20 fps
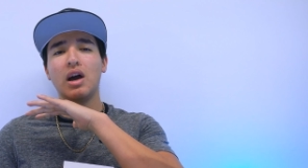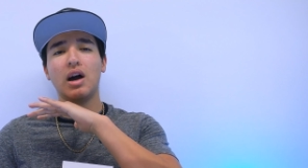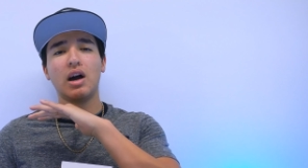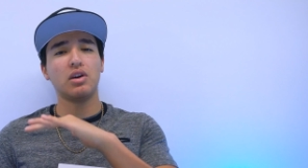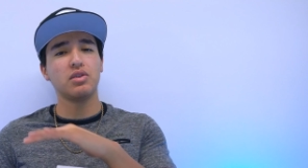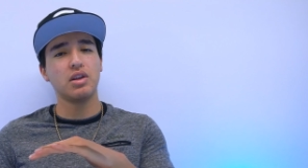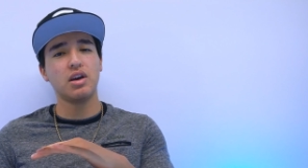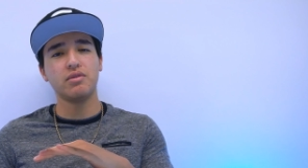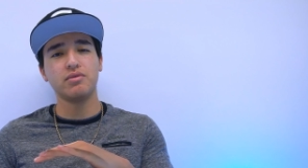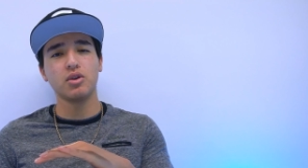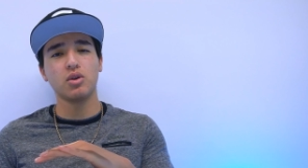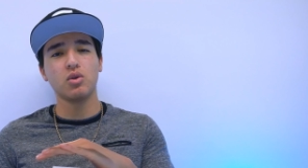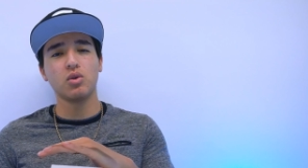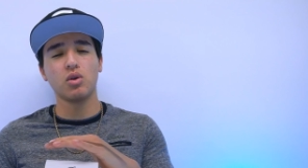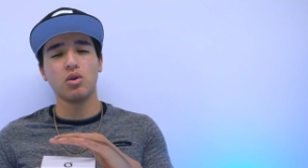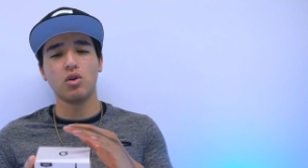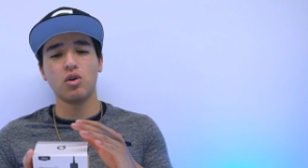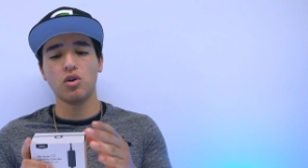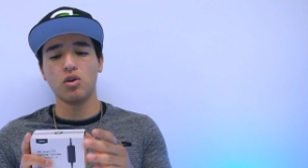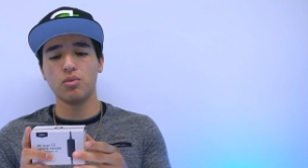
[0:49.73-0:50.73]
I don't have the
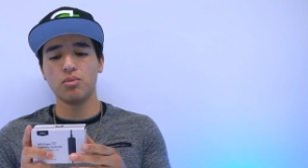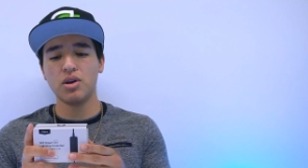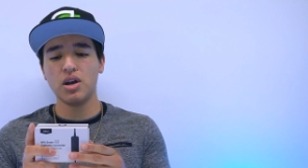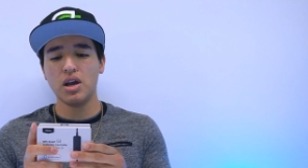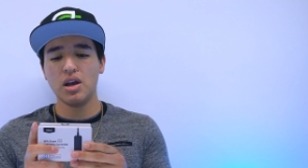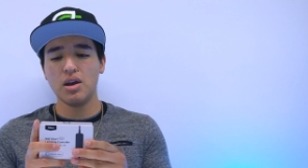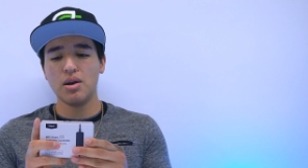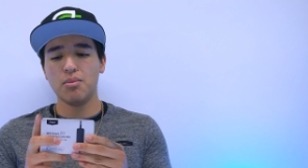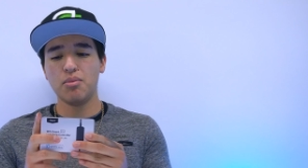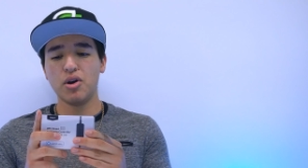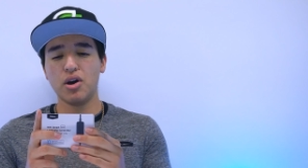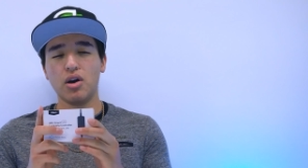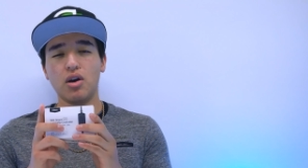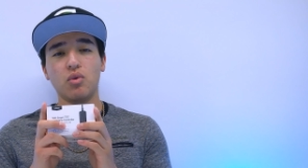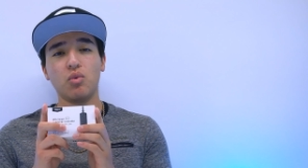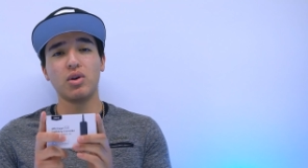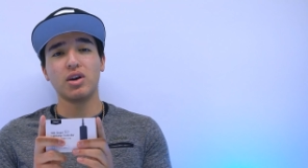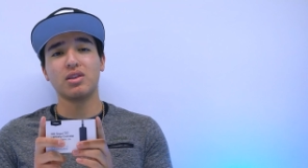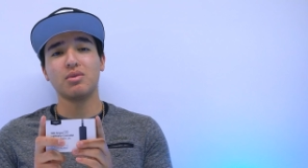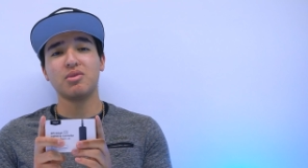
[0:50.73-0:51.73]
Google Home
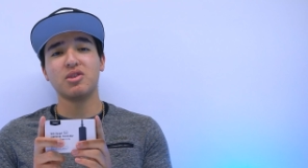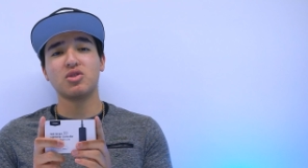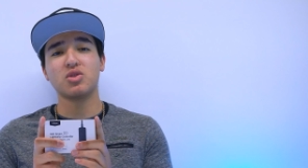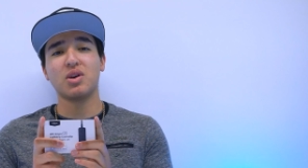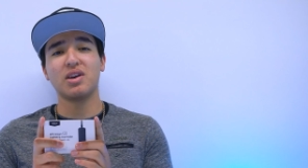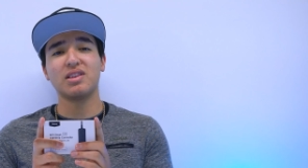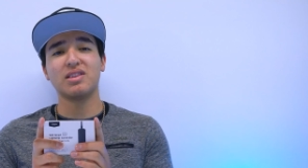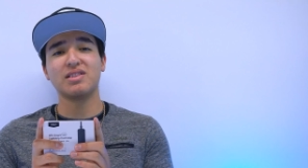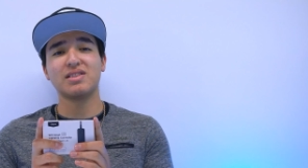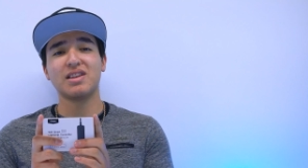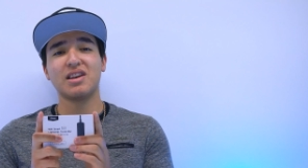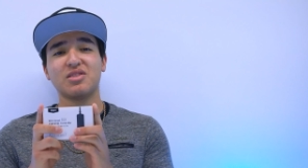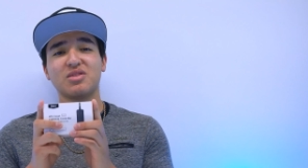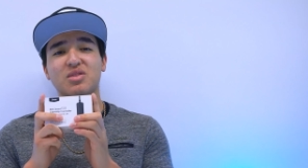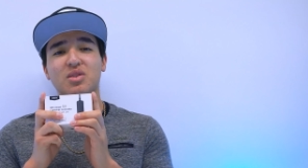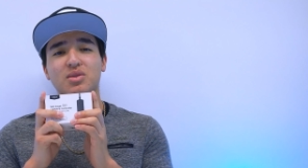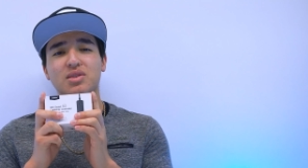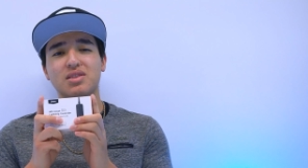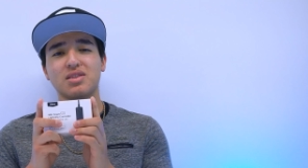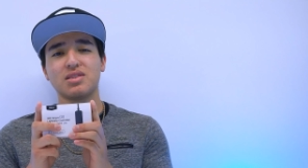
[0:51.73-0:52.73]
but we're gonna be trying this out.
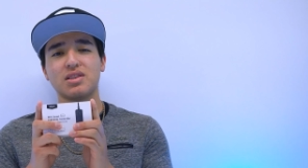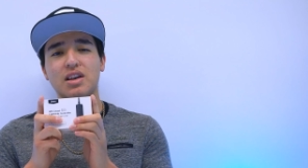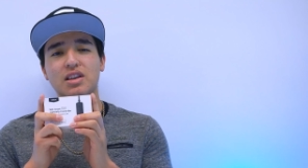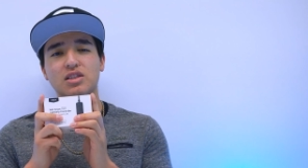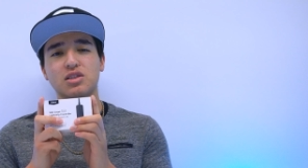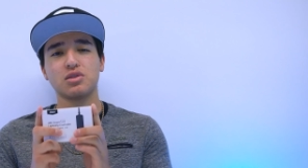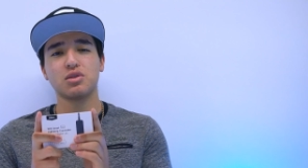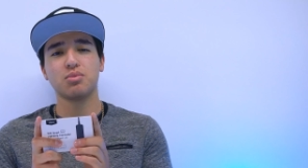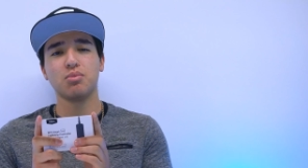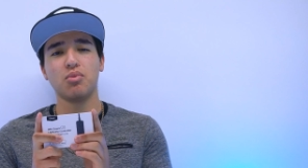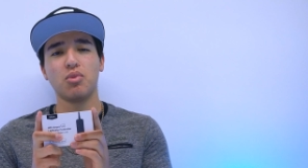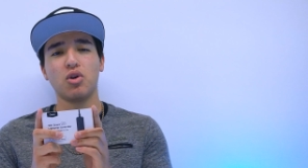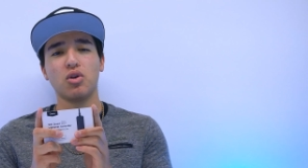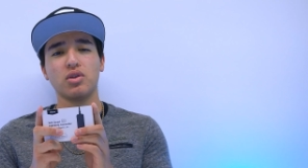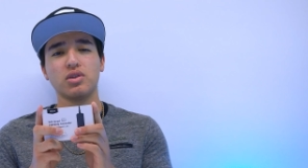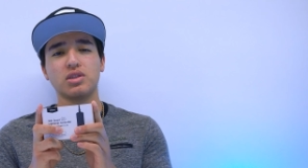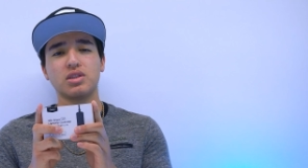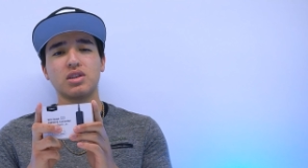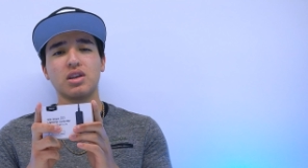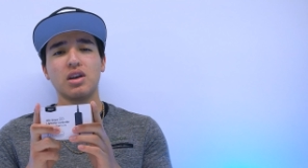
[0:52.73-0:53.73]
So this is a
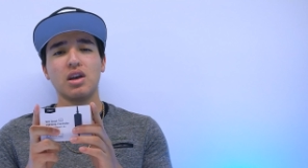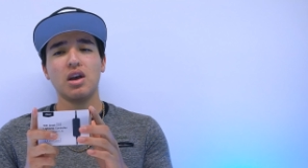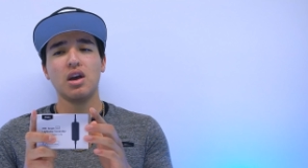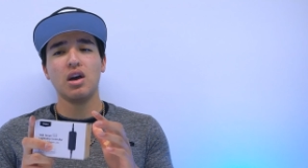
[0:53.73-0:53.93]
smart